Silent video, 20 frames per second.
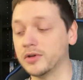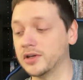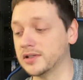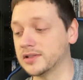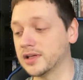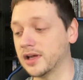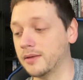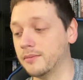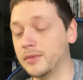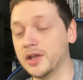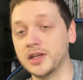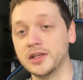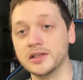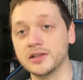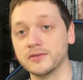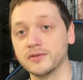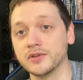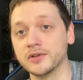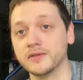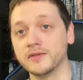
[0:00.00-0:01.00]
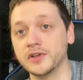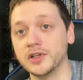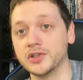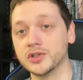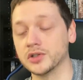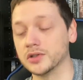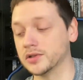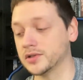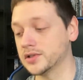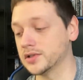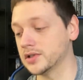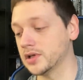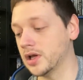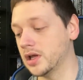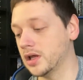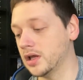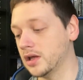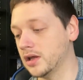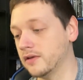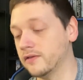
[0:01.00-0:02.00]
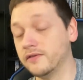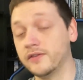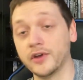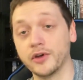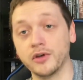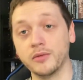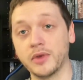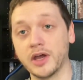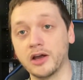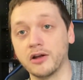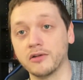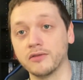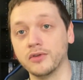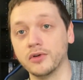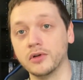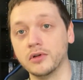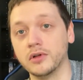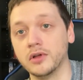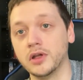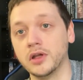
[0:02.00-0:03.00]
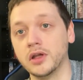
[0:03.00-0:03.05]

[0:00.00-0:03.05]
It's got many different features, very powerful.